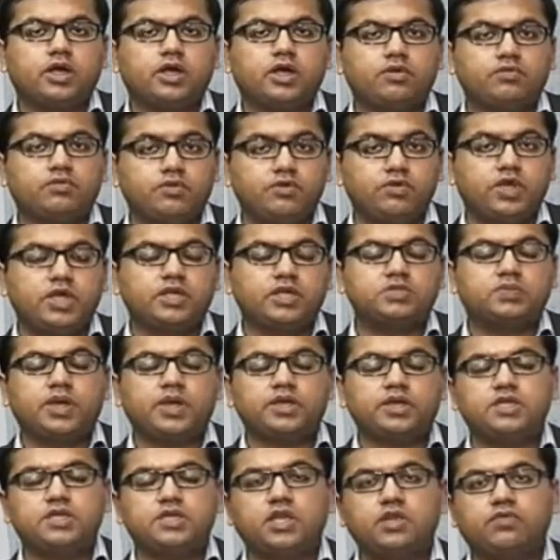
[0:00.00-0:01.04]
We expect
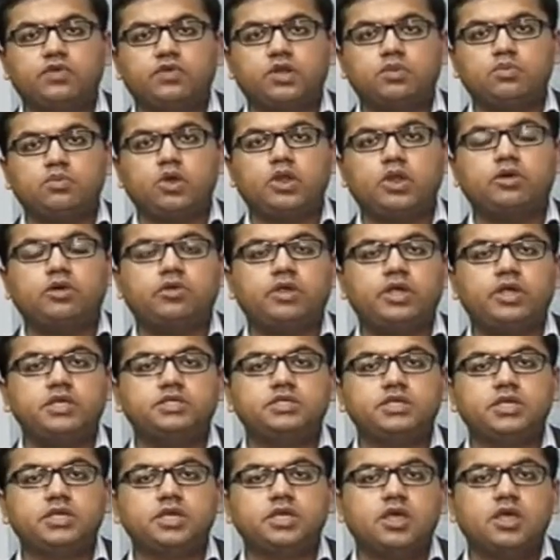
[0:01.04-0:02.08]
significant monetary
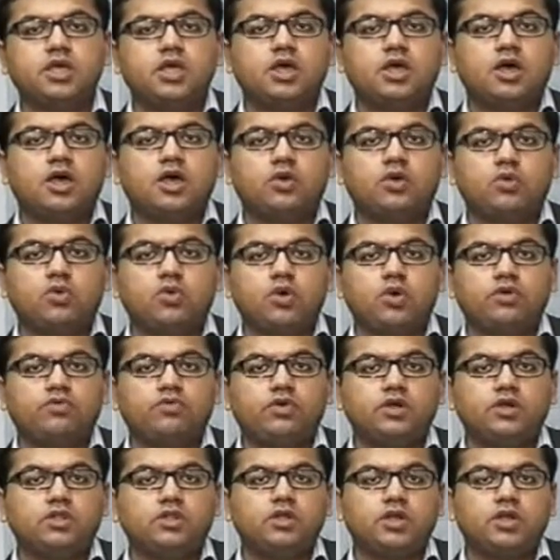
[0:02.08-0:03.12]
easing going
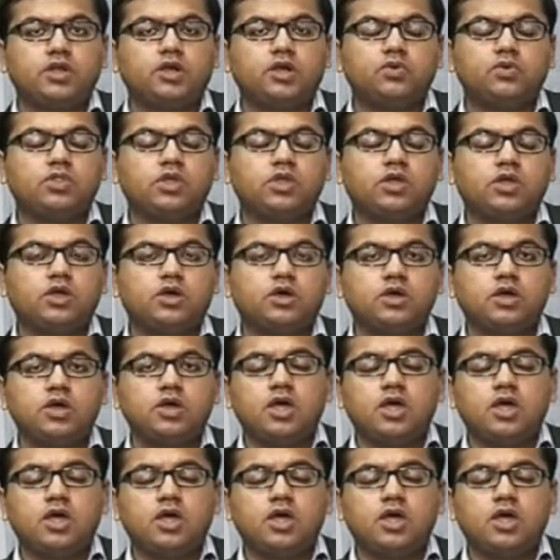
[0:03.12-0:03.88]
further into the year.